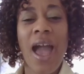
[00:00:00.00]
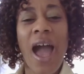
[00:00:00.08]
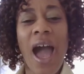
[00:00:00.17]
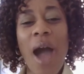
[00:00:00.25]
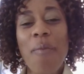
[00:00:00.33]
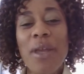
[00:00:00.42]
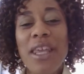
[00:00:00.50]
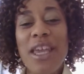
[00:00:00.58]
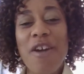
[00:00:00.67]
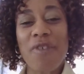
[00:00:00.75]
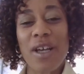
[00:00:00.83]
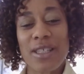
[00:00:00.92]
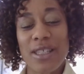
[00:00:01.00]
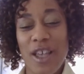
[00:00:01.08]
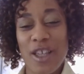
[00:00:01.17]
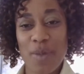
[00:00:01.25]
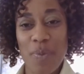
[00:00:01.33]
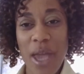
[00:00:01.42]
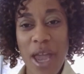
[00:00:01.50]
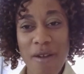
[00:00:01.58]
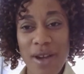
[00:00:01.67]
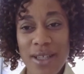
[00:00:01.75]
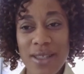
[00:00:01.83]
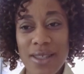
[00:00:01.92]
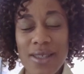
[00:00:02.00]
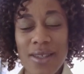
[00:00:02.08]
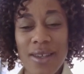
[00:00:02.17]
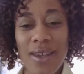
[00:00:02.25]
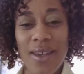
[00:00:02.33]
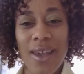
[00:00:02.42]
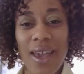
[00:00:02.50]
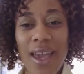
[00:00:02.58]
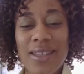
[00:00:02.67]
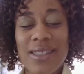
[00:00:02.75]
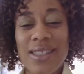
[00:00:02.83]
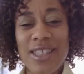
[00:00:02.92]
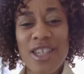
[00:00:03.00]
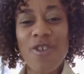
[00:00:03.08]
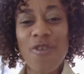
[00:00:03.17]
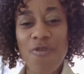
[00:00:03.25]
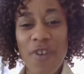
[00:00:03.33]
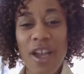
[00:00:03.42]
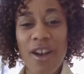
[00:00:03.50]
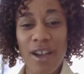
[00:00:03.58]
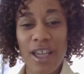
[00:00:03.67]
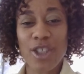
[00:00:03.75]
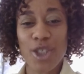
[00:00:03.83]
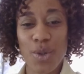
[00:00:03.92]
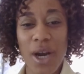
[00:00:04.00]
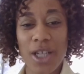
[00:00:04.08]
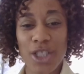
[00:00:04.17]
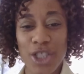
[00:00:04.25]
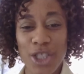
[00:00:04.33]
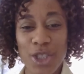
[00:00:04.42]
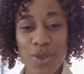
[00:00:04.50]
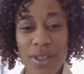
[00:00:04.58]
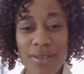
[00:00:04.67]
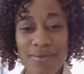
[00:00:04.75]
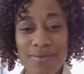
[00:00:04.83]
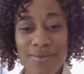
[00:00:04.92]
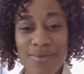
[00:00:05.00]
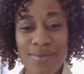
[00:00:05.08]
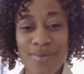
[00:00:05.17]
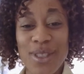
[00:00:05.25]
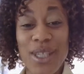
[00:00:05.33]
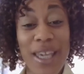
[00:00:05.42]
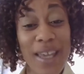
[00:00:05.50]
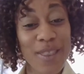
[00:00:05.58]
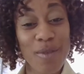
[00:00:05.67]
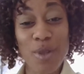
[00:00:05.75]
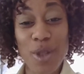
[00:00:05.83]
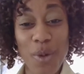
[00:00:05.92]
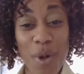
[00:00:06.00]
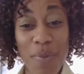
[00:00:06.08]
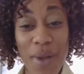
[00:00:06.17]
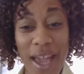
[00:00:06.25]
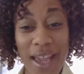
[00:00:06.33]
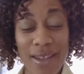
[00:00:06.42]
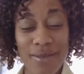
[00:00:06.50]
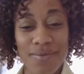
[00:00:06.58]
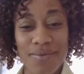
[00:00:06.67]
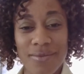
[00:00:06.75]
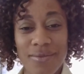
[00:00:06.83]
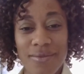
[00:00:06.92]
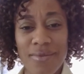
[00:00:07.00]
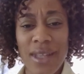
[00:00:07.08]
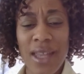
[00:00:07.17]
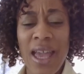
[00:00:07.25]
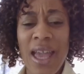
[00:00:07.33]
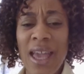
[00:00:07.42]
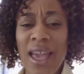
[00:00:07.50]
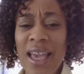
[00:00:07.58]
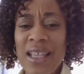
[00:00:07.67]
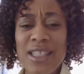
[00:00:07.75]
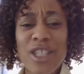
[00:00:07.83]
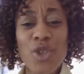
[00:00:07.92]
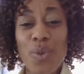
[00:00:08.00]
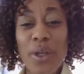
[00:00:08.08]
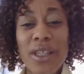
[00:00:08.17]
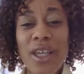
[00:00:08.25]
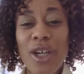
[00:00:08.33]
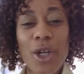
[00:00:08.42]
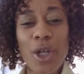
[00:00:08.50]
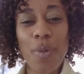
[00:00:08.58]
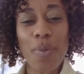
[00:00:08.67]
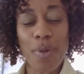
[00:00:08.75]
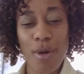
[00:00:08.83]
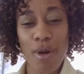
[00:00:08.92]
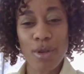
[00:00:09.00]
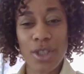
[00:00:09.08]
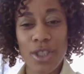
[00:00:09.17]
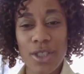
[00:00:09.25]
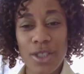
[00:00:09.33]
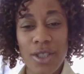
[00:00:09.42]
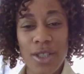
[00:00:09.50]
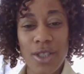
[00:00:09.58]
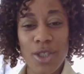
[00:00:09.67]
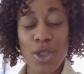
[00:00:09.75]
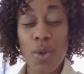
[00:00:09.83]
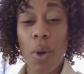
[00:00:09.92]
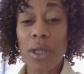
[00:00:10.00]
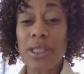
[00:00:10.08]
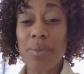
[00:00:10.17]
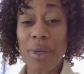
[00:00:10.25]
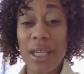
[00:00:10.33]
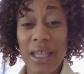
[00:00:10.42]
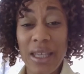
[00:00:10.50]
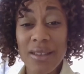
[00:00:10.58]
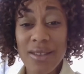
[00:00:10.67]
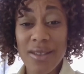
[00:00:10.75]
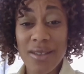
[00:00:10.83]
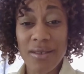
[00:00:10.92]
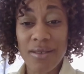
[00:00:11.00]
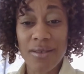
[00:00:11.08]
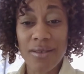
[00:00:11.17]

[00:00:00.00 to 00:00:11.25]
how many of us as parents instill fear into our children to get them to obey? Is this really a good approach towards obedience?